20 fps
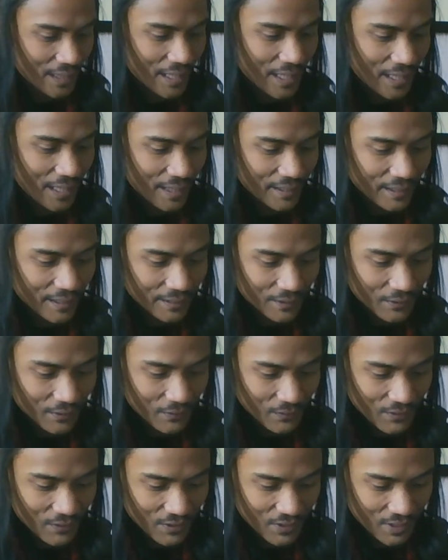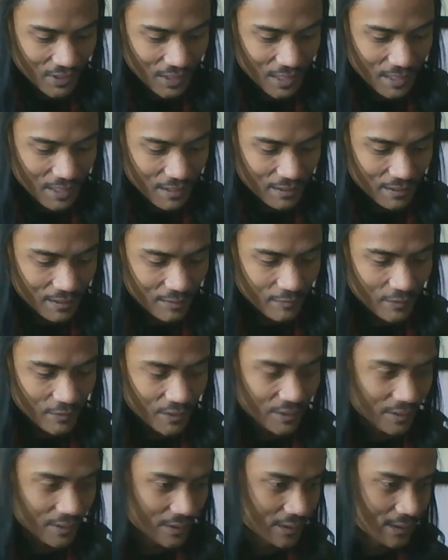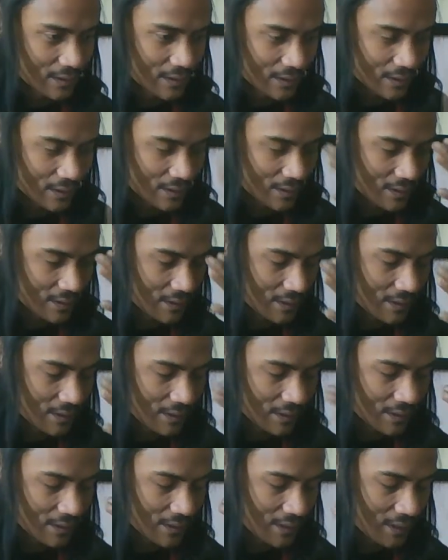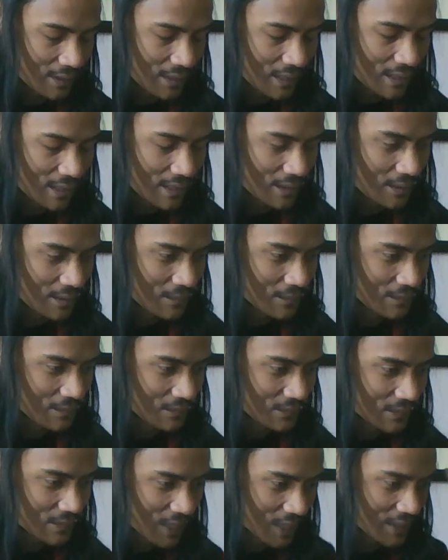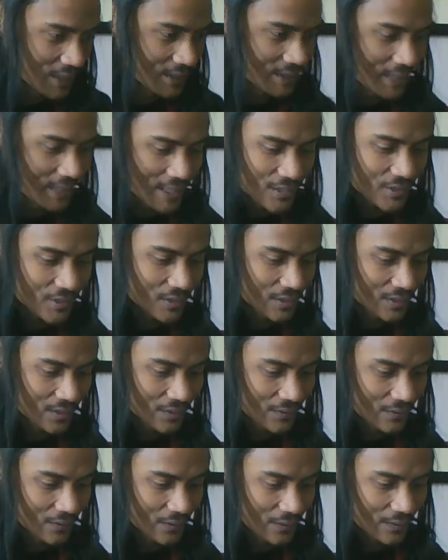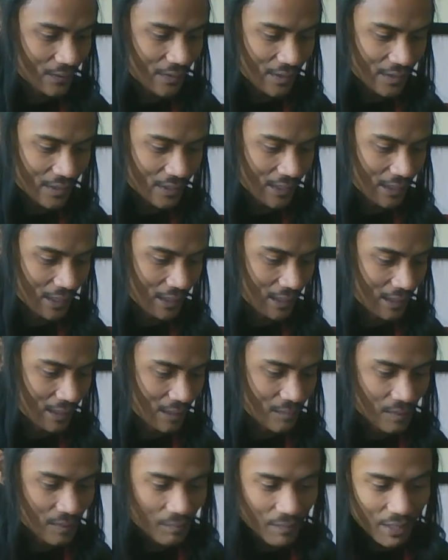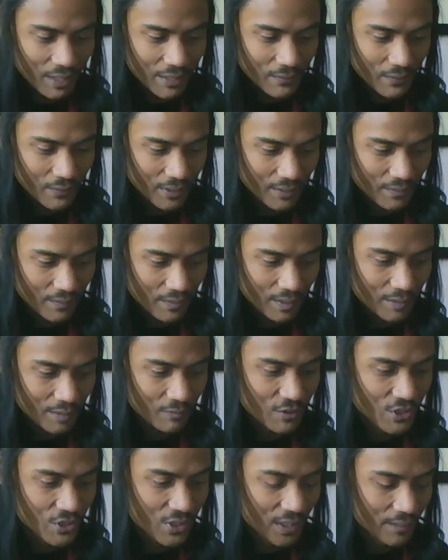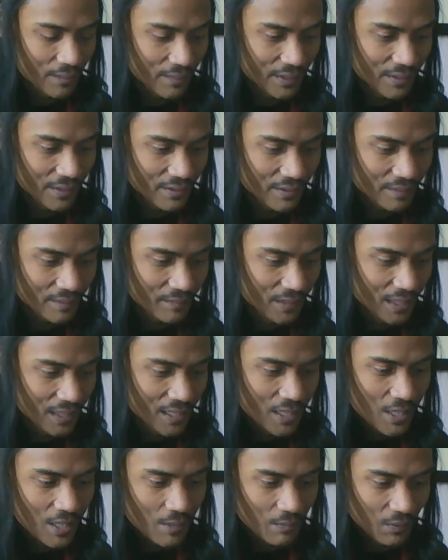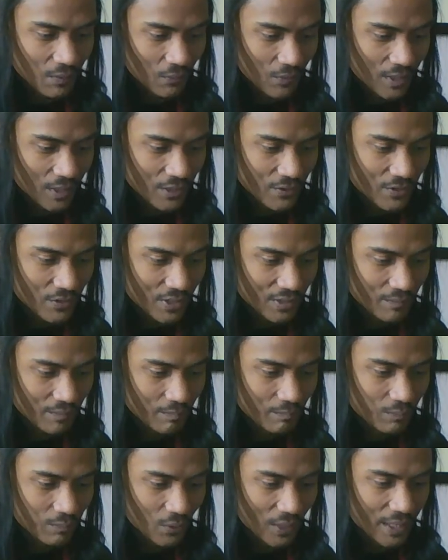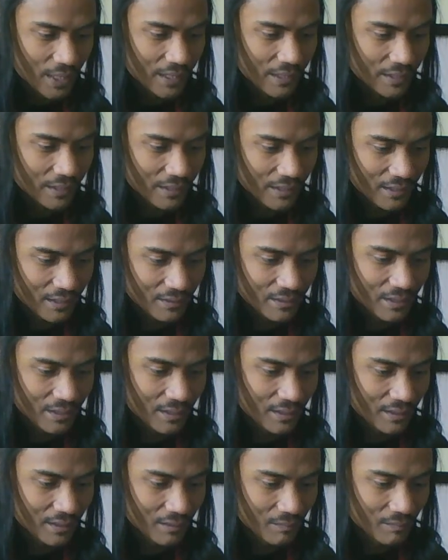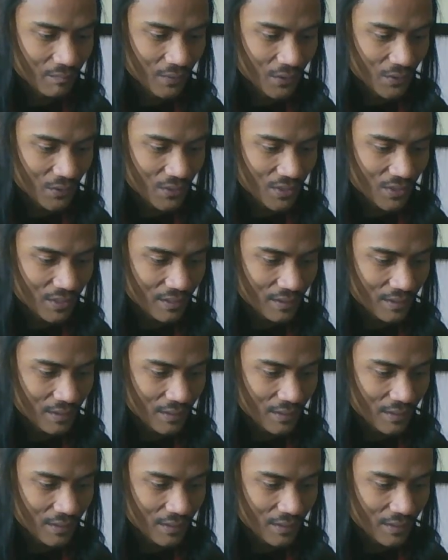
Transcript: And I know there's a lot of different connotations or things that come to mind when you think of shamanism. But when you just break it down to the most,